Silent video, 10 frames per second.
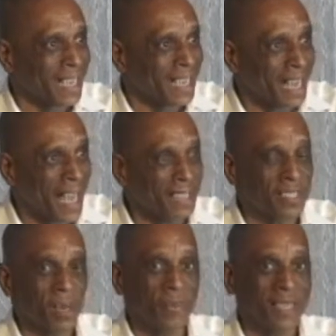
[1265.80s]
it has
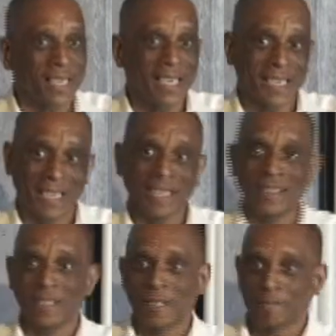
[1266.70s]
something in
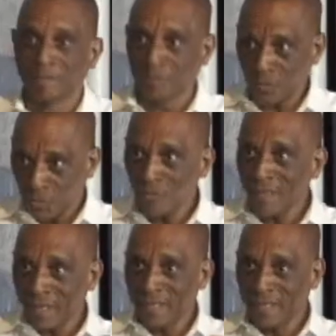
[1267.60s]
it,
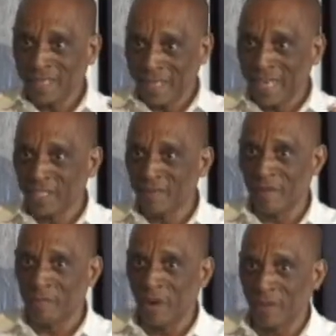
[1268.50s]
the
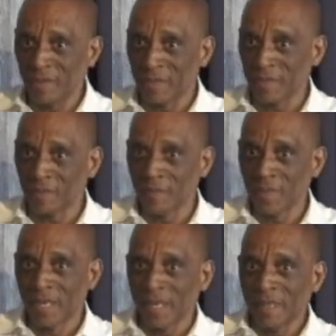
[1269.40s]
collective impulse,
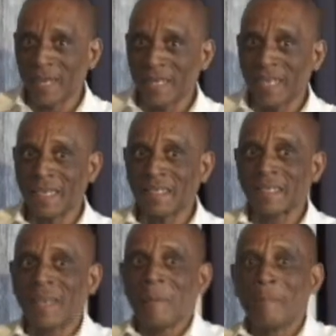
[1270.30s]
that
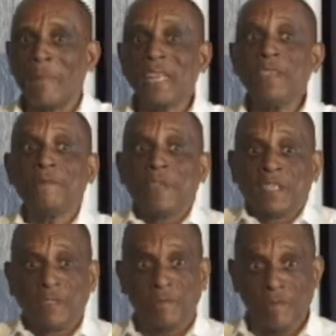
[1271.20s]
has
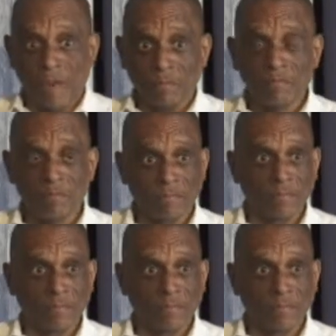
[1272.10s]
benefited from